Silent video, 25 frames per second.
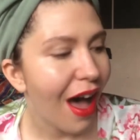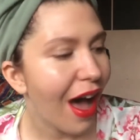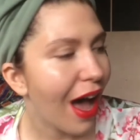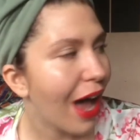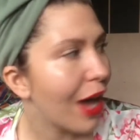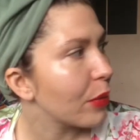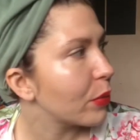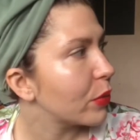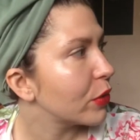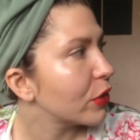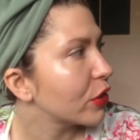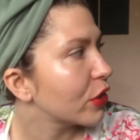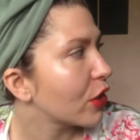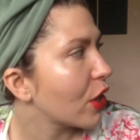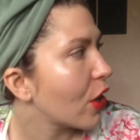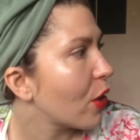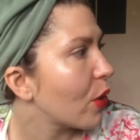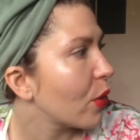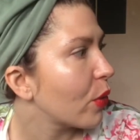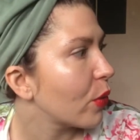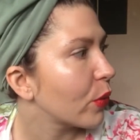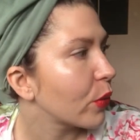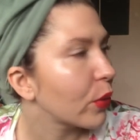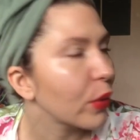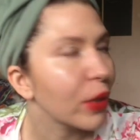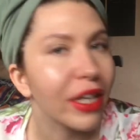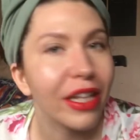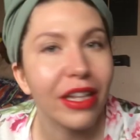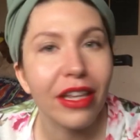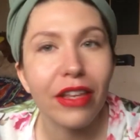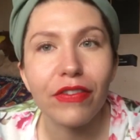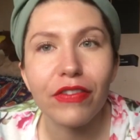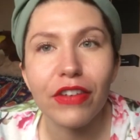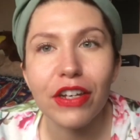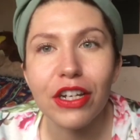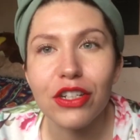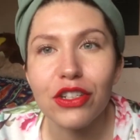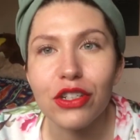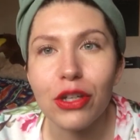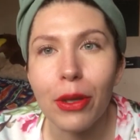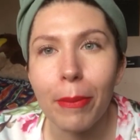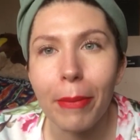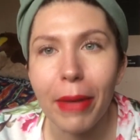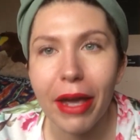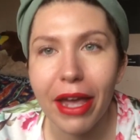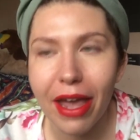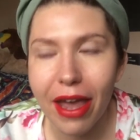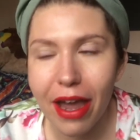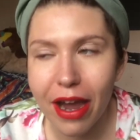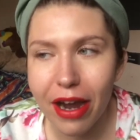I will go quickly finish up
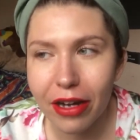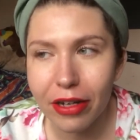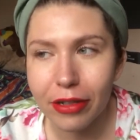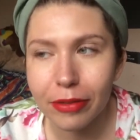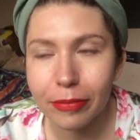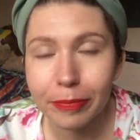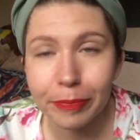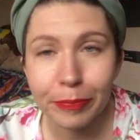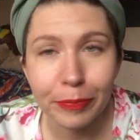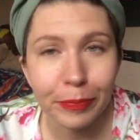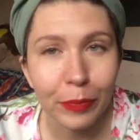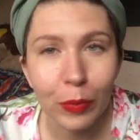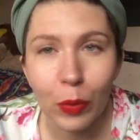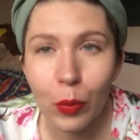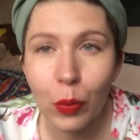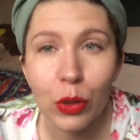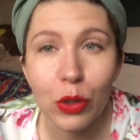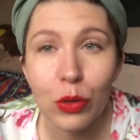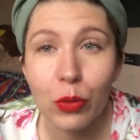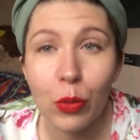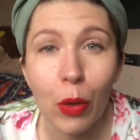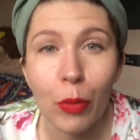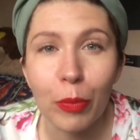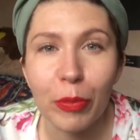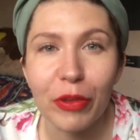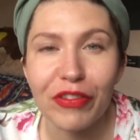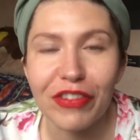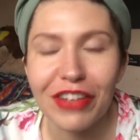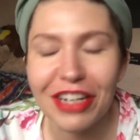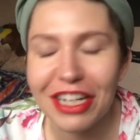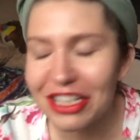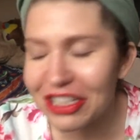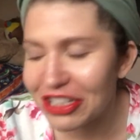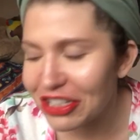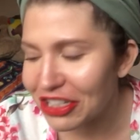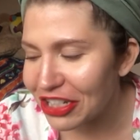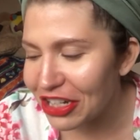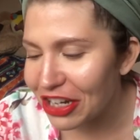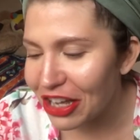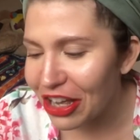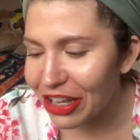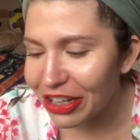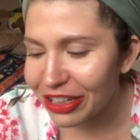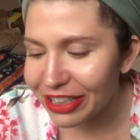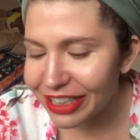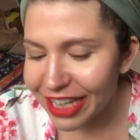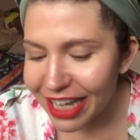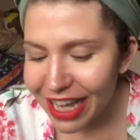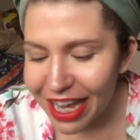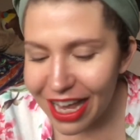my hair, which won't be finished at
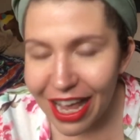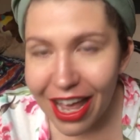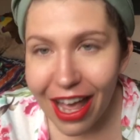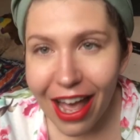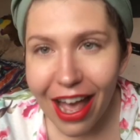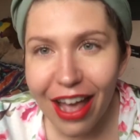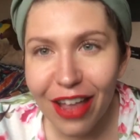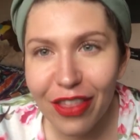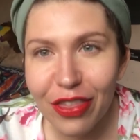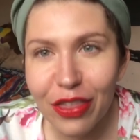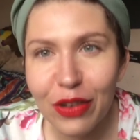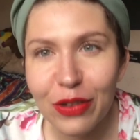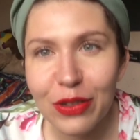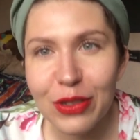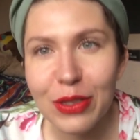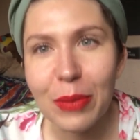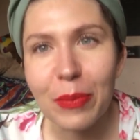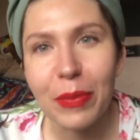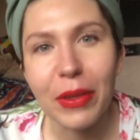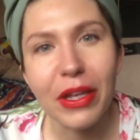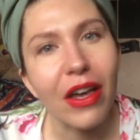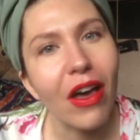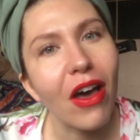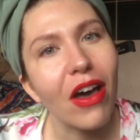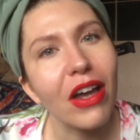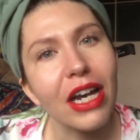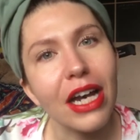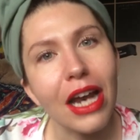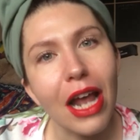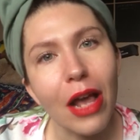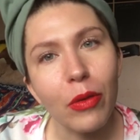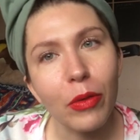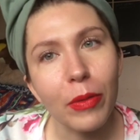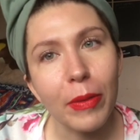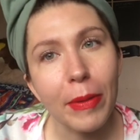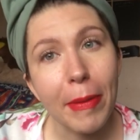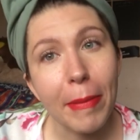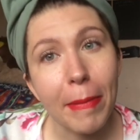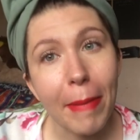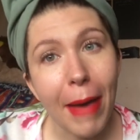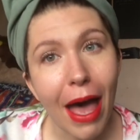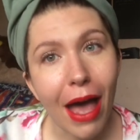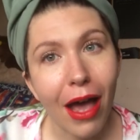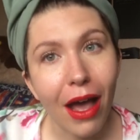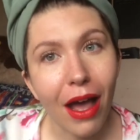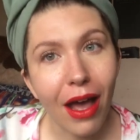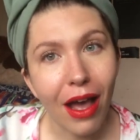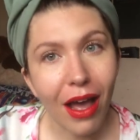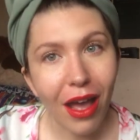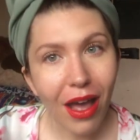all, and throw something on, and I will be
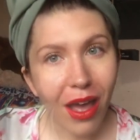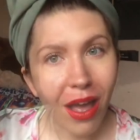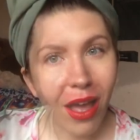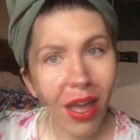back.